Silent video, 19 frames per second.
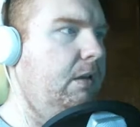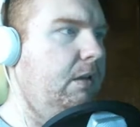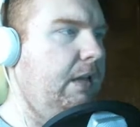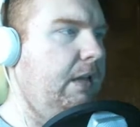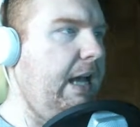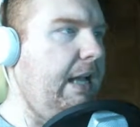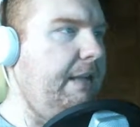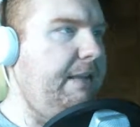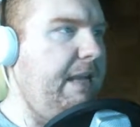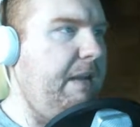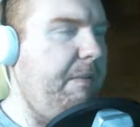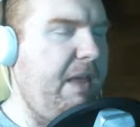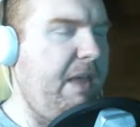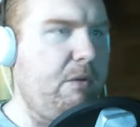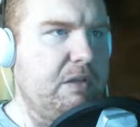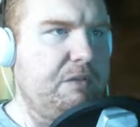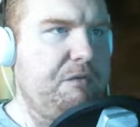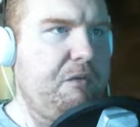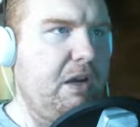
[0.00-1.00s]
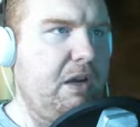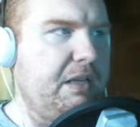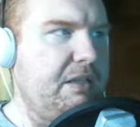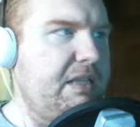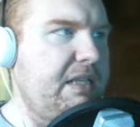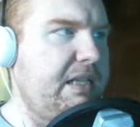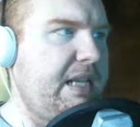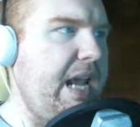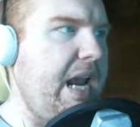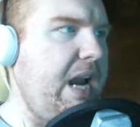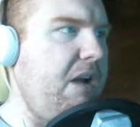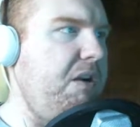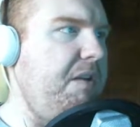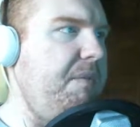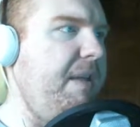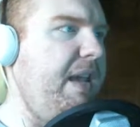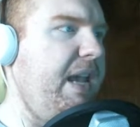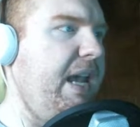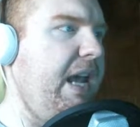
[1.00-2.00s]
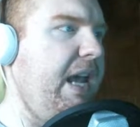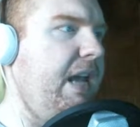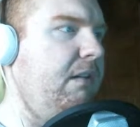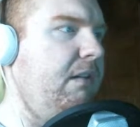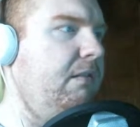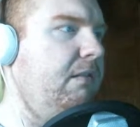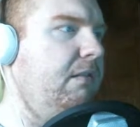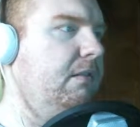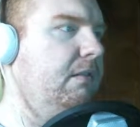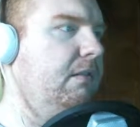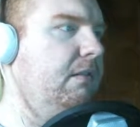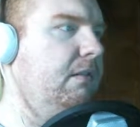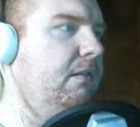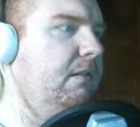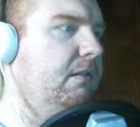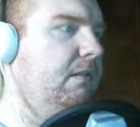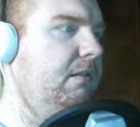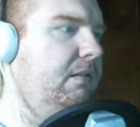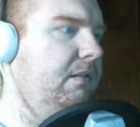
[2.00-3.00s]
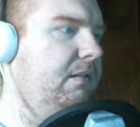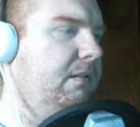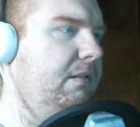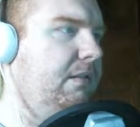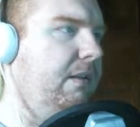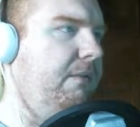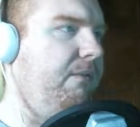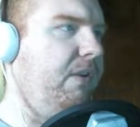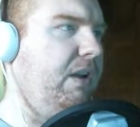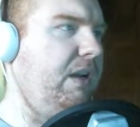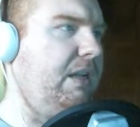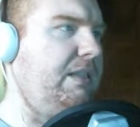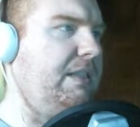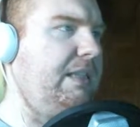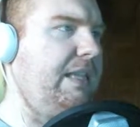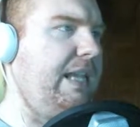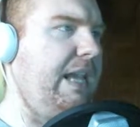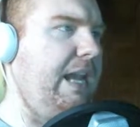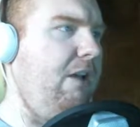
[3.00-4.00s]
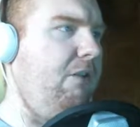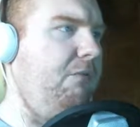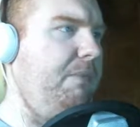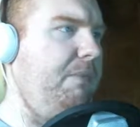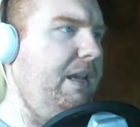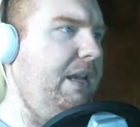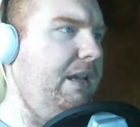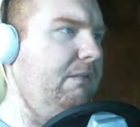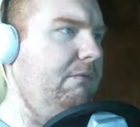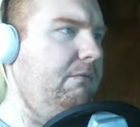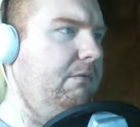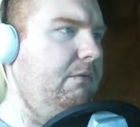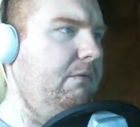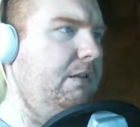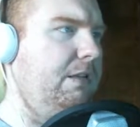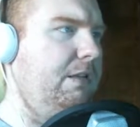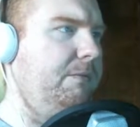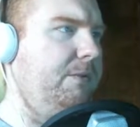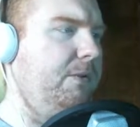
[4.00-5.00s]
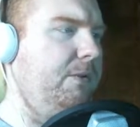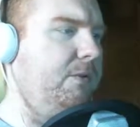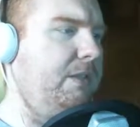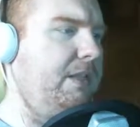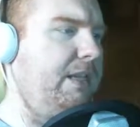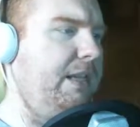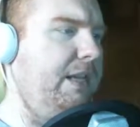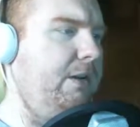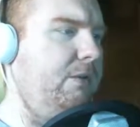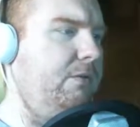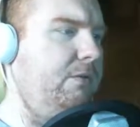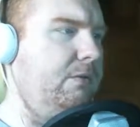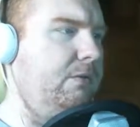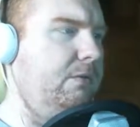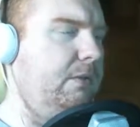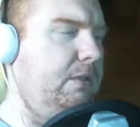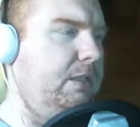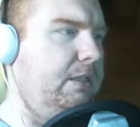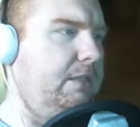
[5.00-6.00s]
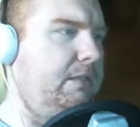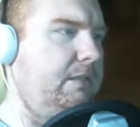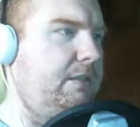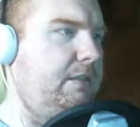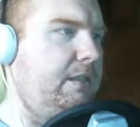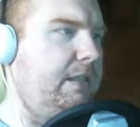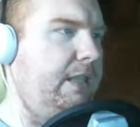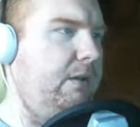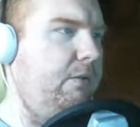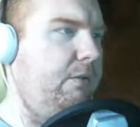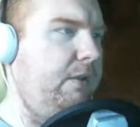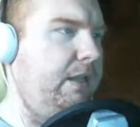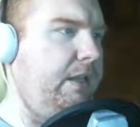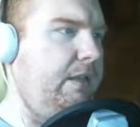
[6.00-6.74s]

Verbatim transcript: God damn, that was fucking scary, man. I'm fucking scared, man. I'm so scared. It's scary.